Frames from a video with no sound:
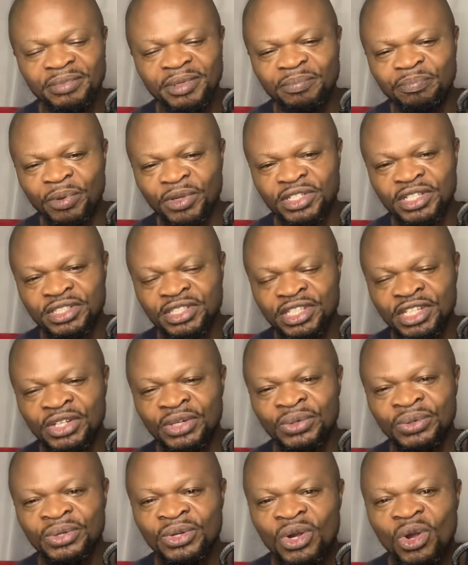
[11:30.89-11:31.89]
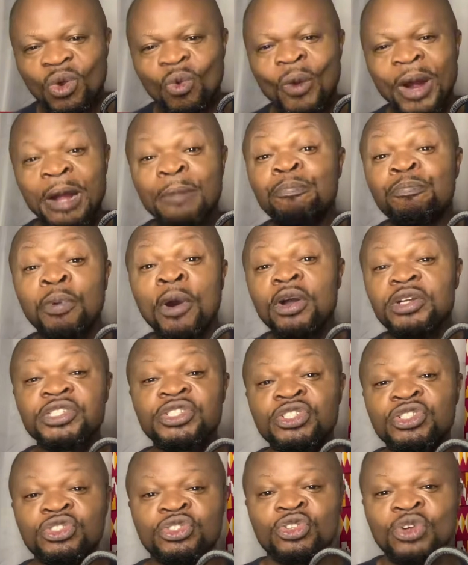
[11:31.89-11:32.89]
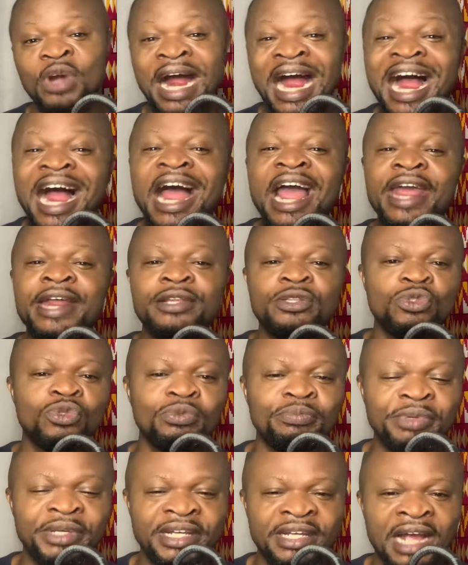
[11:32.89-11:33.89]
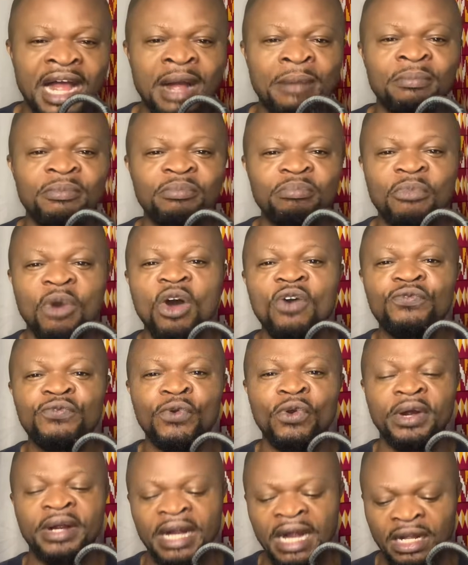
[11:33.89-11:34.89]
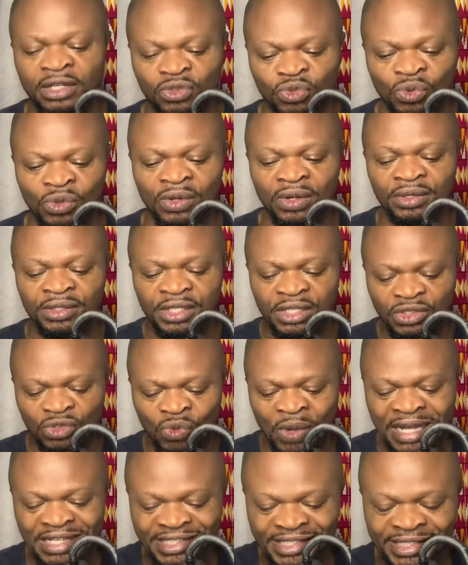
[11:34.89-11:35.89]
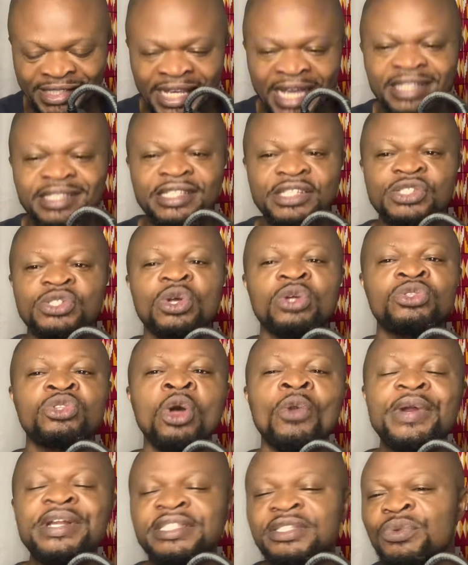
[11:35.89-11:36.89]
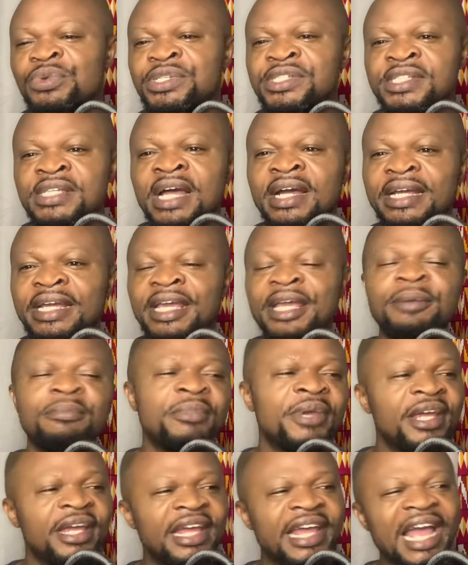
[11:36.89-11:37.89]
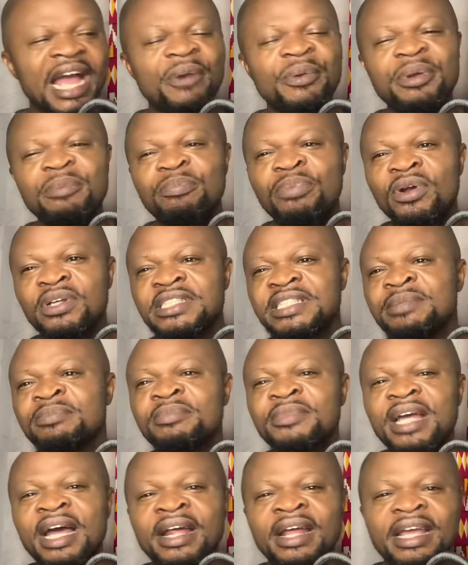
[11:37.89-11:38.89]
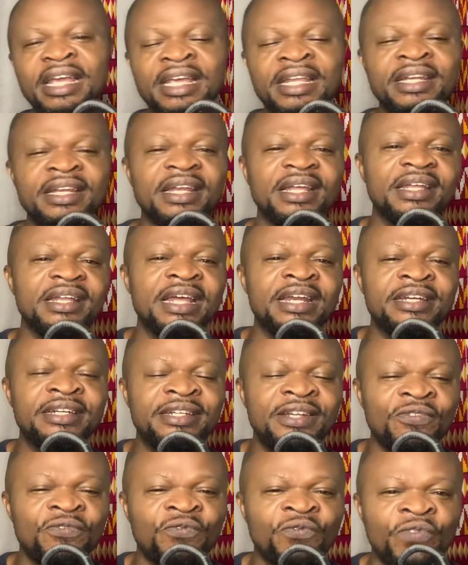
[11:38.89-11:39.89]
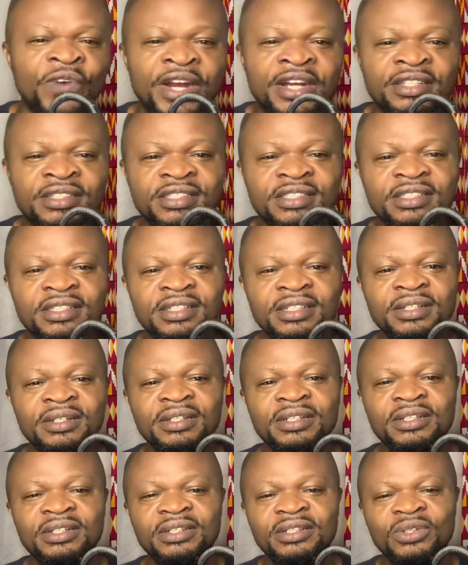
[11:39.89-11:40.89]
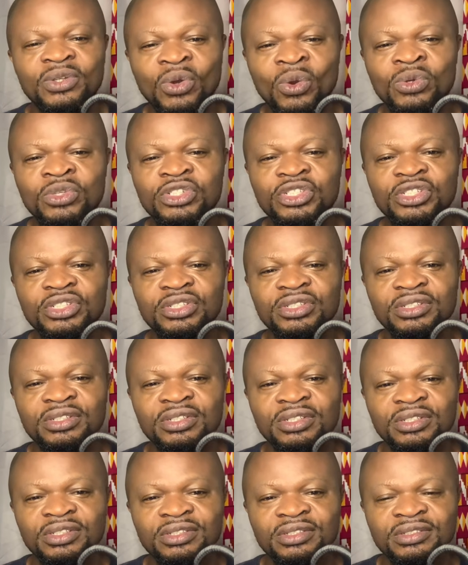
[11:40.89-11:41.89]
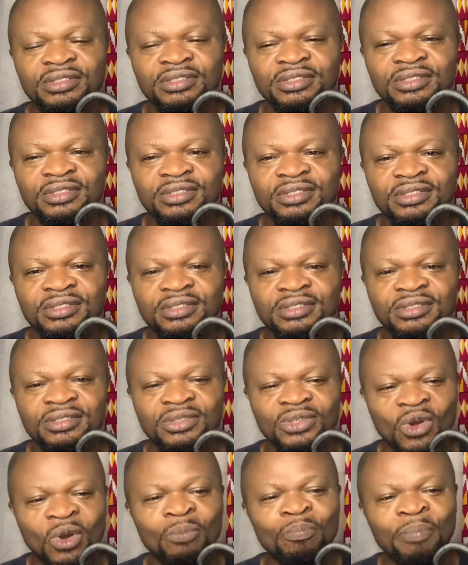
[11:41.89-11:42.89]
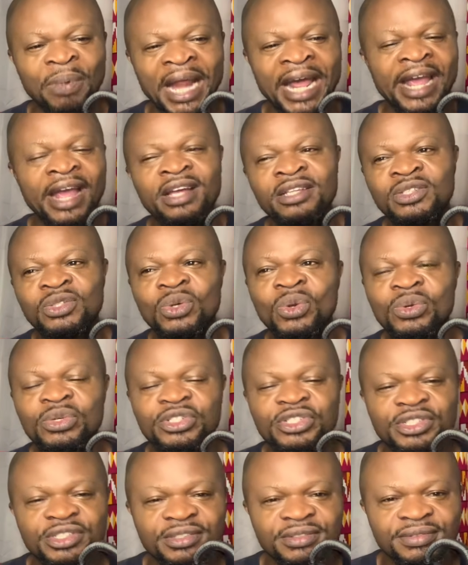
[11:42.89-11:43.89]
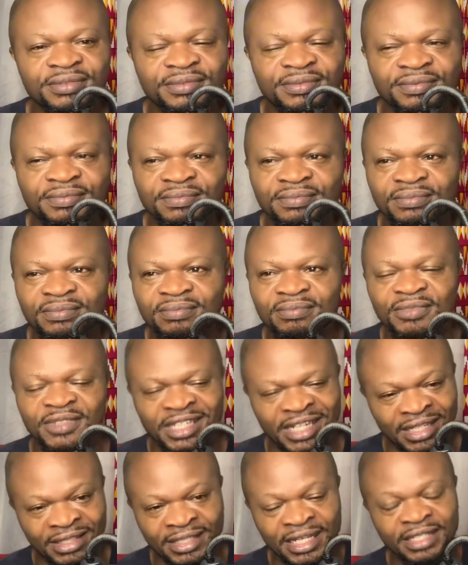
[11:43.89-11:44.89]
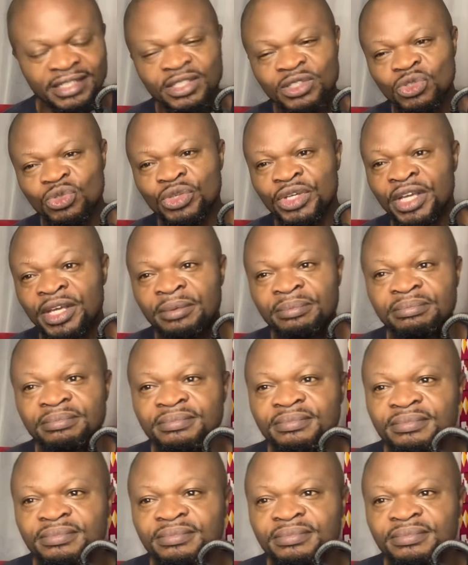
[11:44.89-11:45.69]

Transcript: Pochettino. When Poch tried to become more vocal, to assert his authority, we sacked him and we brought in a different coach, compliant coach, dictating to him.